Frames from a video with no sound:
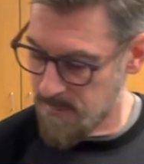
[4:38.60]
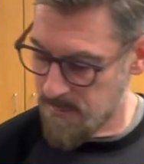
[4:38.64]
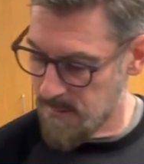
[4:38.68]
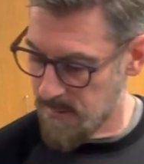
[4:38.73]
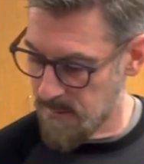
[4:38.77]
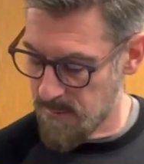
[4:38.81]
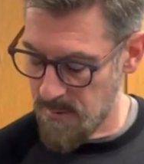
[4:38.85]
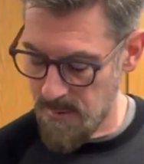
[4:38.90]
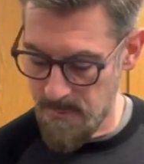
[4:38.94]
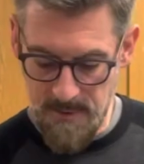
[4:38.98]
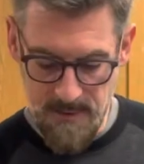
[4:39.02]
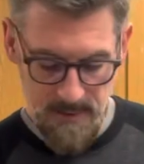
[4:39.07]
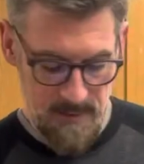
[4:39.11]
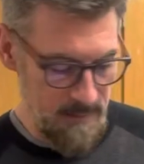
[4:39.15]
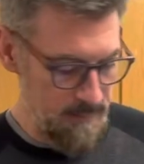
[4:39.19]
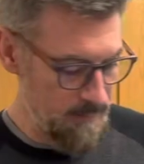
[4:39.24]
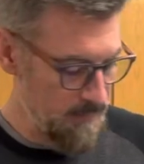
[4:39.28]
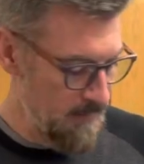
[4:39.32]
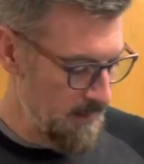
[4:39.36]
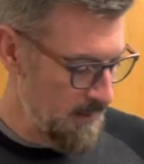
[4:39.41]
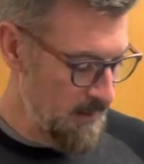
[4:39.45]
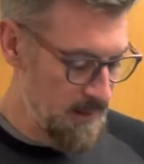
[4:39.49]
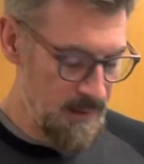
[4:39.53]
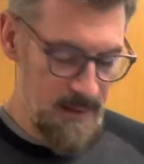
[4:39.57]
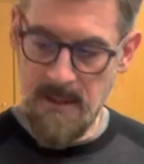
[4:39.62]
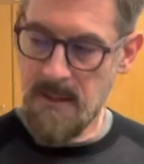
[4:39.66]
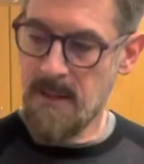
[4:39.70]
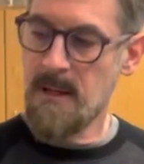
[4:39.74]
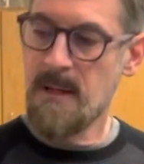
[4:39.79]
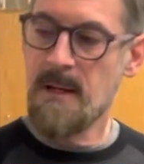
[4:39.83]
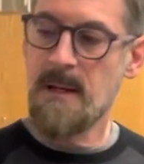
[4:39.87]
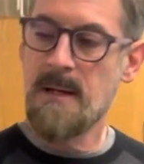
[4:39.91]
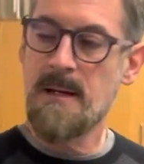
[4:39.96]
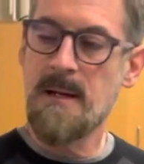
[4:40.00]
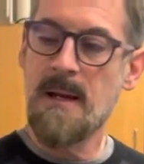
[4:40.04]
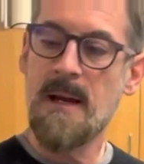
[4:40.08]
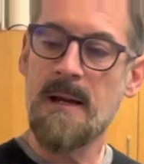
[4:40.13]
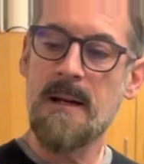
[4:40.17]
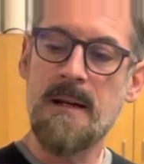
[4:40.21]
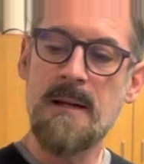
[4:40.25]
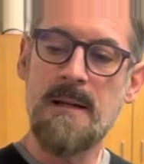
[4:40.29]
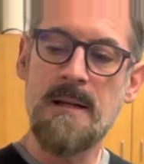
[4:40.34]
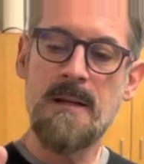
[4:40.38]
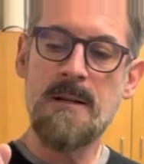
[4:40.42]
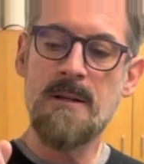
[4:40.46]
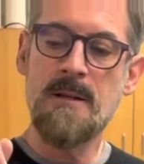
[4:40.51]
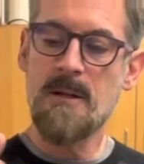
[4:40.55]
a little bit better. Now you're going
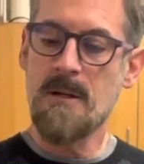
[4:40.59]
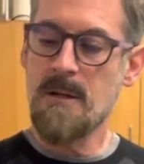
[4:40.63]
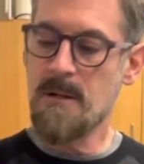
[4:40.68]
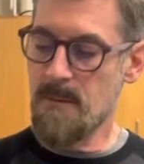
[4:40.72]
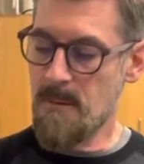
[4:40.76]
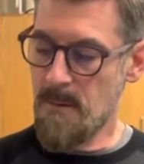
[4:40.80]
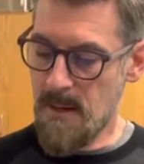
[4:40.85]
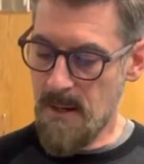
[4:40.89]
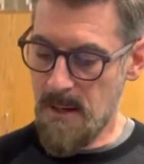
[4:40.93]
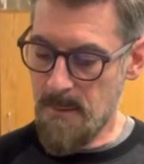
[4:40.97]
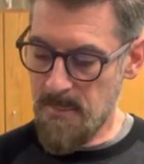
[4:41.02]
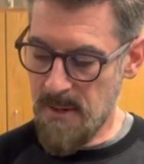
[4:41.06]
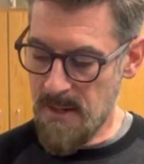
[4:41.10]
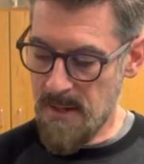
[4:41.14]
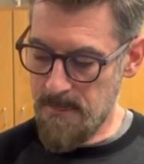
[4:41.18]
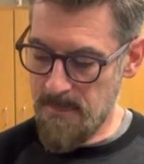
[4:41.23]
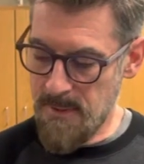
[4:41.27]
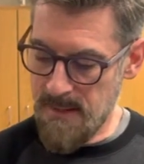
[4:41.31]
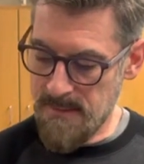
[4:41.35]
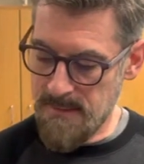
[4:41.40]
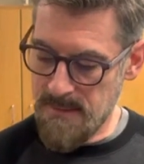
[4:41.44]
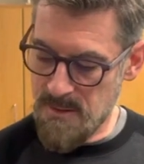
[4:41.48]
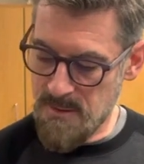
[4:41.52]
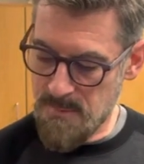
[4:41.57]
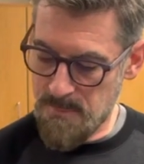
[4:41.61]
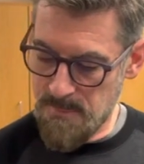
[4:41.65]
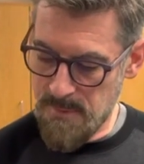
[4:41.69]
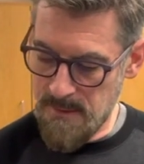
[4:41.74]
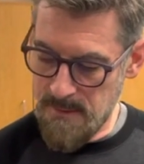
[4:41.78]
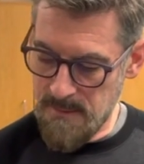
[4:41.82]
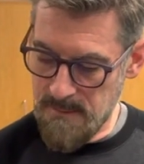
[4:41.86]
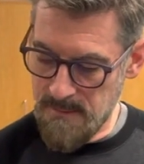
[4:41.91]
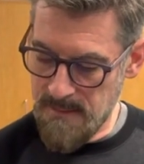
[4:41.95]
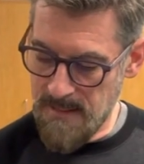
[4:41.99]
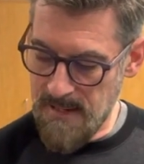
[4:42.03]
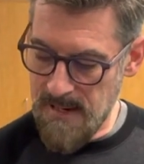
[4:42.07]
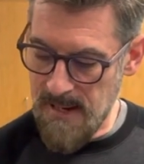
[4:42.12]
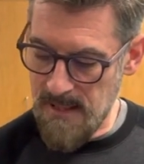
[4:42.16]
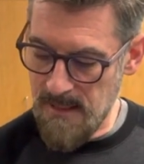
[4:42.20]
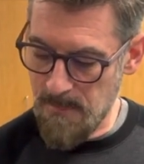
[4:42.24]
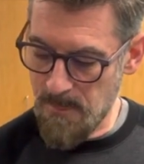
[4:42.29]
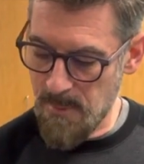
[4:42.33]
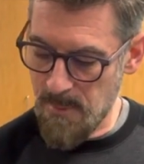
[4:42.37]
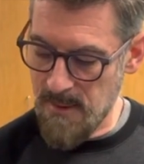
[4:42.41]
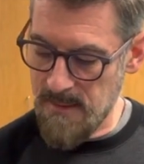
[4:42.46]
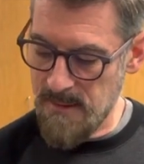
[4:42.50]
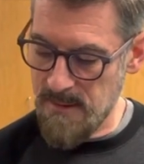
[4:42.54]
to need your pipette that's been
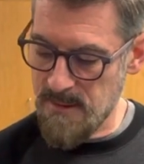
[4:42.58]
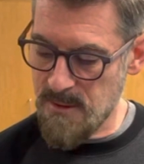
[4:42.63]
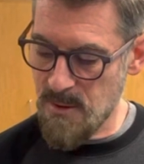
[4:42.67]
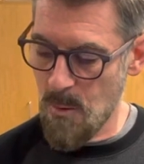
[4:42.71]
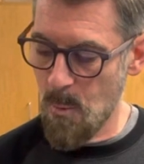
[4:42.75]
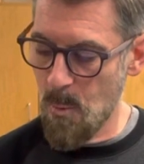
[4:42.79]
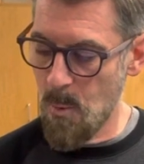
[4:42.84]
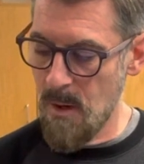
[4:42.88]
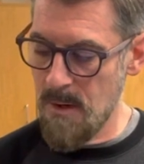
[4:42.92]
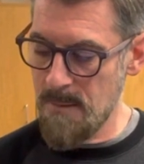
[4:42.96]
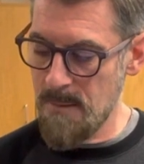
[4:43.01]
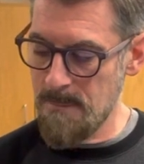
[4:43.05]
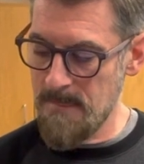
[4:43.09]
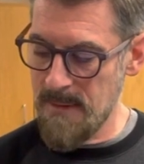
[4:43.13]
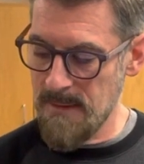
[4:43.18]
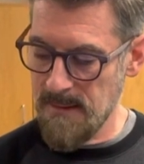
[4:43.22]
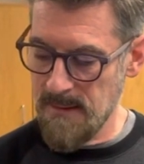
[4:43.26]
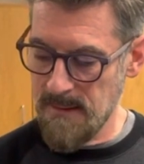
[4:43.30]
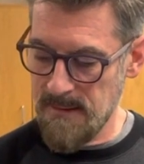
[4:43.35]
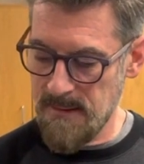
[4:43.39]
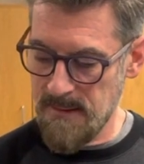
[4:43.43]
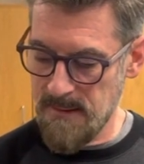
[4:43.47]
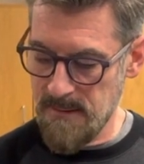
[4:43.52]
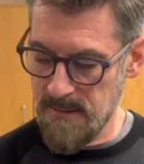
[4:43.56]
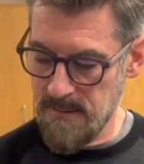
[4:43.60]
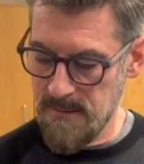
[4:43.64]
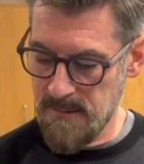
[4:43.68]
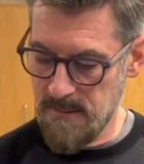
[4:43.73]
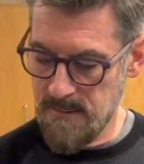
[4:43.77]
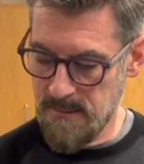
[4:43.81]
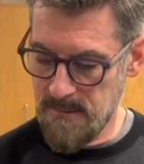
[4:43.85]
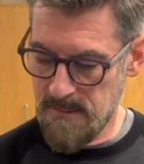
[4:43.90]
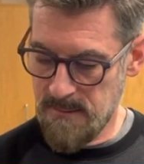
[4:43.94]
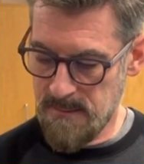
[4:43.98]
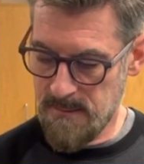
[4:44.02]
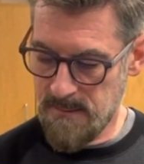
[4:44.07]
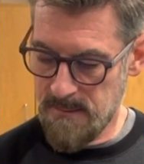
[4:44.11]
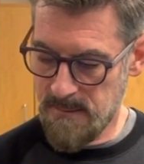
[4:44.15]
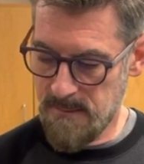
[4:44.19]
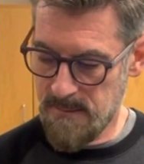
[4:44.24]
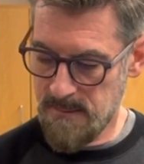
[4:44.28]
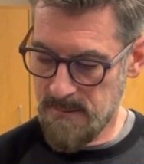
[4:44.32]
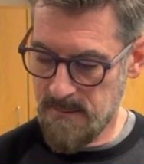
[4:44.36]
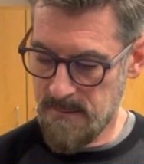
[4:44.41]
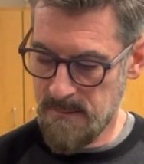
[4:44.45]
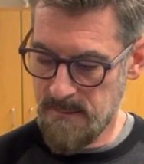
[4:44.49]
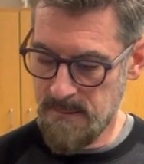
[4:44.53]
calibrated to 1 milliliter.
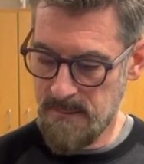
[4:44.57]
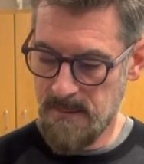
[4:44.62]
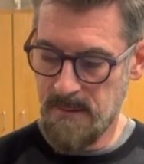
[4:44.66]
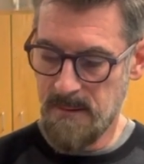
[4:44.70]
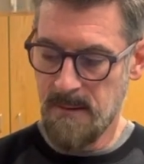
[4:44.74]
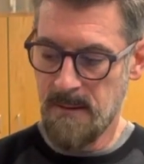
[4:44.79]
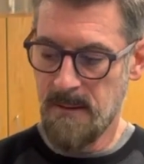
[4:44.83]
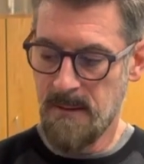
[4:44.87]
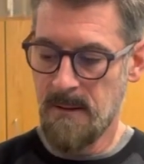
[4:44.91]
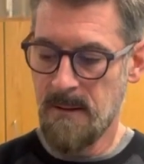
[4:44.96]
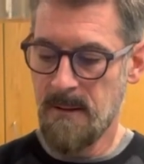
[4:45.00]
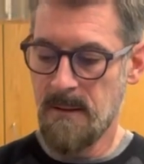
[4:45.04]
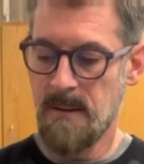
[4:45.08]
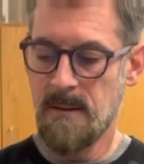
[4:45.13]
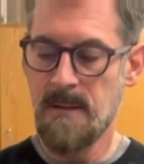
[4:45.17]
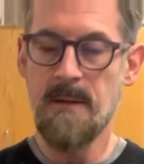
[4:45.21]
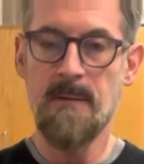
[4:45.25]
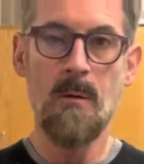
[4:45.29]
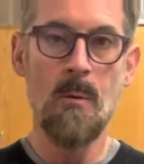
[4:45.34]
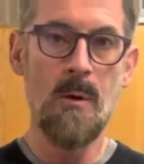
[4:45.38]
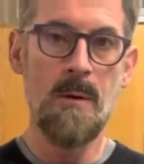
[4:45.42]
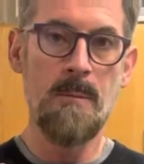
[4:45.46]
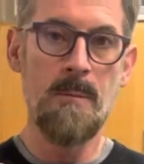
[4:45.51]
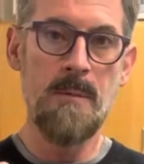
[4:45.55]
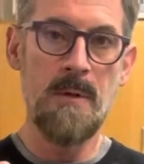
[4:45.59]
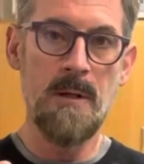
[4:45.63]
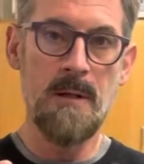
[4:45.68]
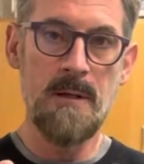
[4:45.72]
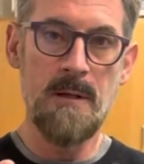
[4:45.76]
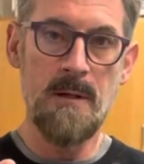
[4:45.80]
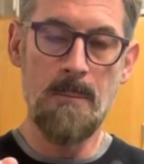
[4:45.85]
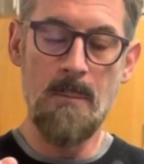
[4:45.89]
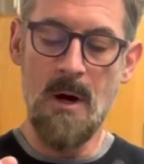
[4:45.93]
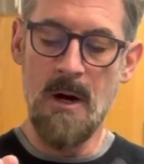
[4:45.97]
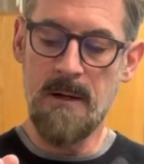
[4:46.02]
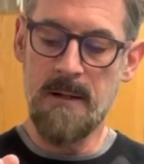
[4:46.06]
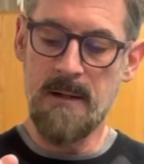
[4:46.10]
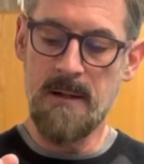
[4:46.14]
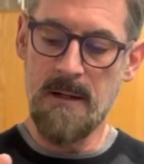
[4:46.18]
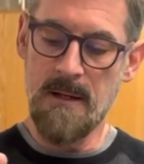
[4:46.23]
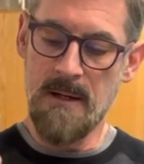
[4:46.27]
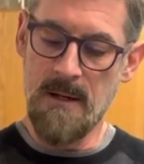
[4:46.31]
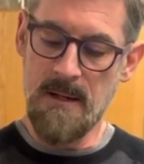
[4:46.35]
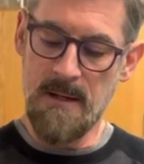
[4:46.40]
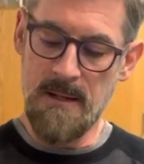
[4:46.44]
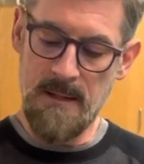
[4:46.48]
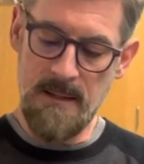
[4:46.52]
You have the 1 milliliter marking
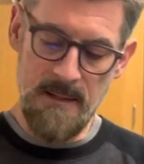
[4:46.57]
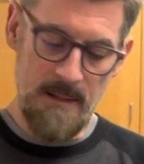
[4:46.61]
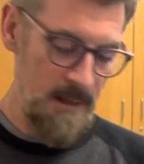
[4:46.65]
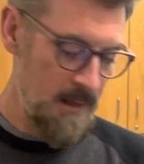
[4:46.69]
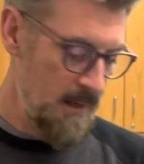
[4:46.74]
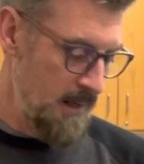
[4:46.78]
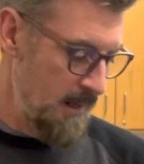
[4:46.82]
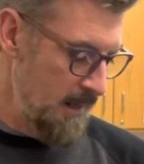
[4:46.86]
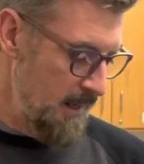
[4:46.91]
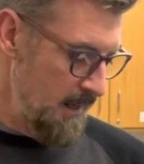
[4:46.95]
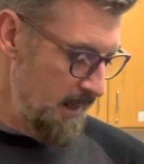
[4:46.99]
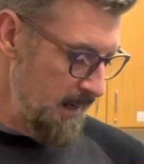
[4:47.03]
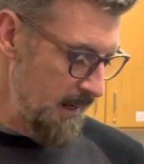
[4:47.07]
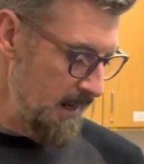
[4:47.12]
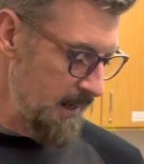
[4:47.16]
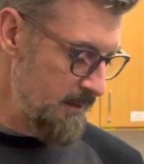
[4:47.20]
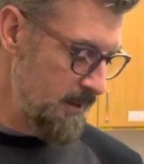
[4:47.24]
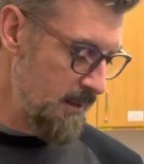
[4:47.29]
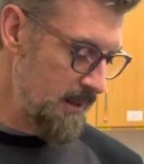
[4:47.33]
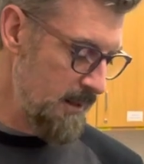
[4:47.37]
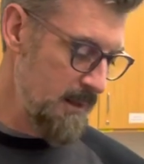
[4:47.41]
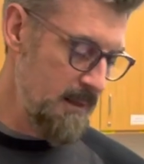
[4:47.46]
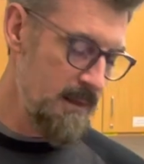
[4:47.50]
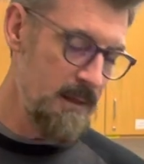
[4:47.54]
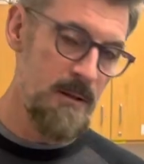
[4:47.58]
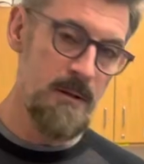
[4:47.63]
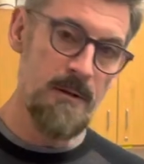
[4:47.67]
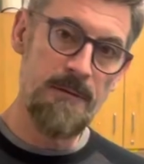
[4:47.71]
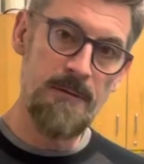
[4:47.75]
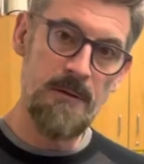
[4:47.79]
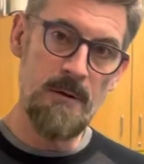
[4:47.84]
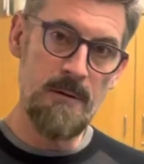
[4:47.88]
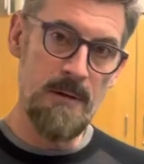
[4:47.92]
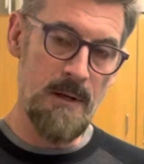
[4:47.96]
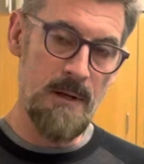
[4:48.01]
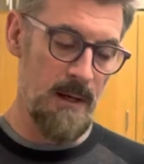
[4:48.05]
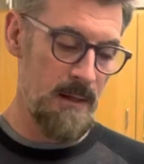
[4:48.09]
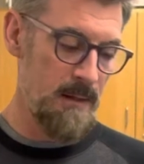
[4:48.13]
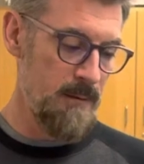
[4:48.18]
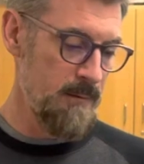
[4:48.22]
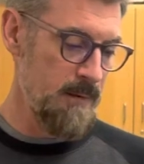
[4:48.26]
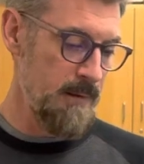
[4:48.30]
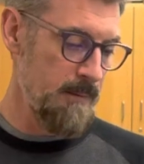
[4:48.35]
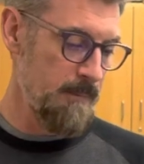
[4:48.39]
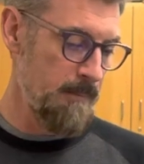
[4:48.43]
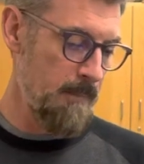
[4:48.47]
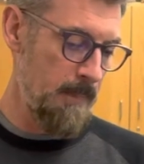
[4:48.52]
on it, and you're going to need your food
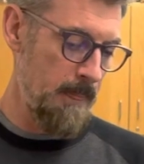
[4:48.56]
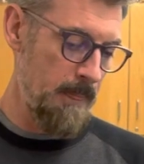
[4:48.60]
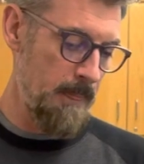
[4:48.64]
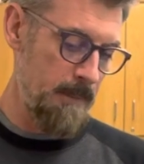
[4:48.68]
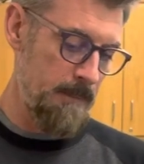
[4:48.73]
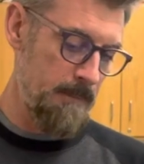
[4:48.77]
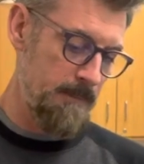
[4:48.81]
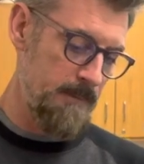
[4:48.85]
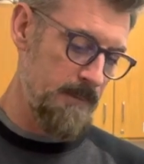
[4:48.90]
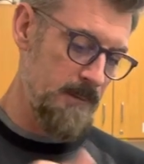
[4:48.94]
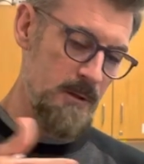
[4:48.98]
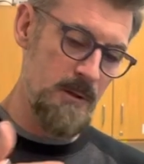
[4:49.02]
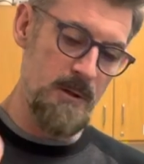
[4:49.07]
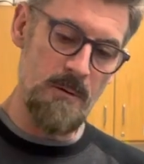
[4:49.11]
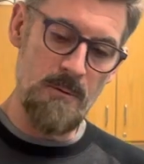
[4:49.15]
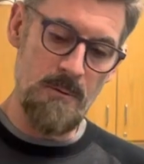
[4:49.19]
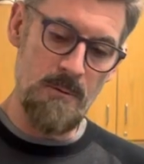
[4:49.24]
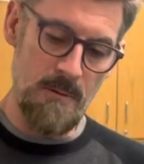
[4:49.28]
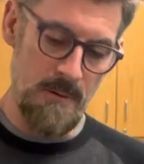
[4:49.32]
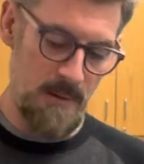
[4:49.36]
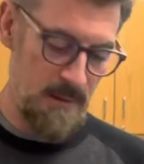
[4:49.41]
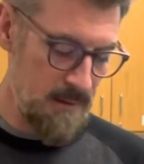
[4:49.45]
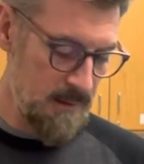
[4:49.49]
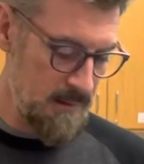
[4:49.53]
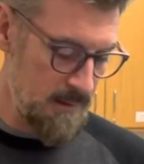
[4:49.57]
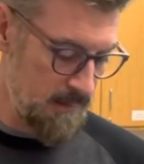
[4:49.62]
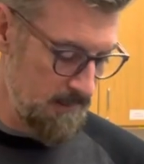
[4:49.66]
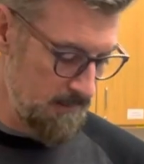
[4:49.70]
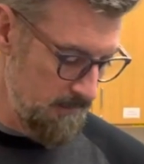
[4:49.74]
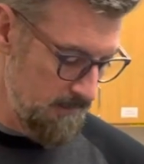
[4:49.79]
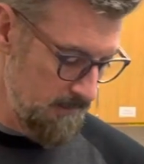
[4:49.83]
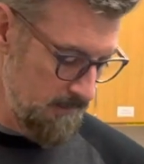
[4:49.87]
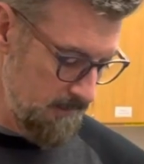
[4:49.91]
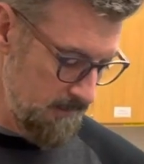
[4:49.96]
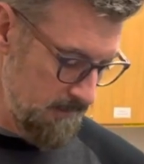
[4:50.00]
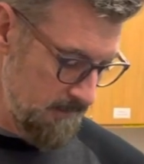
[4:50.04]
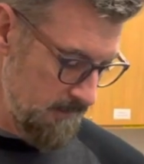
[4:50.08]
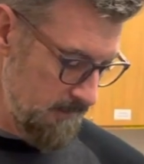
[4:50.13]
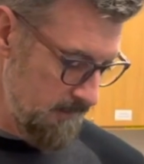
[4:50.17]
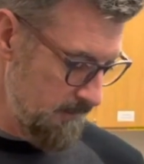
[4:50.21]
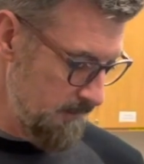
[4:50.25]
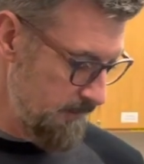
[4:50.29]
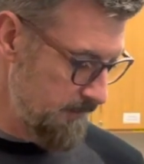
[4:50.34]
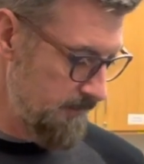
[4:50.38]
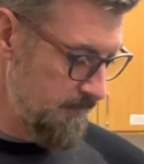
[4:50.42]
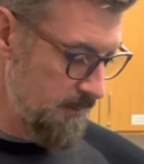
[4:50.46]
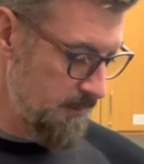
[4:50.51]
coloring. So
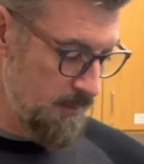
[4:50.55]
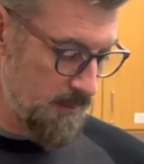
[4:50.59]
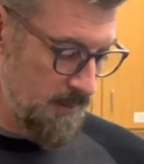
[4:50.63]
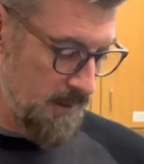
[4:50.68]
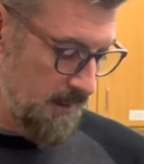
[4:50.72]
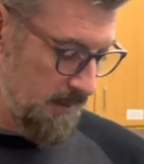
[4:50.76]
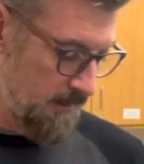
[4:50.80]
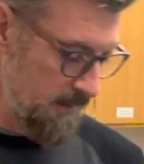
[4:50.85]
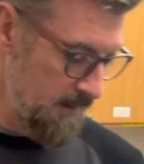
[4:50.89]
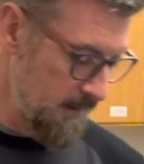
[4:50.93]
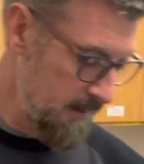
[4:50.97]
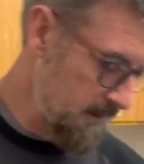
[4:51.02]
food coloring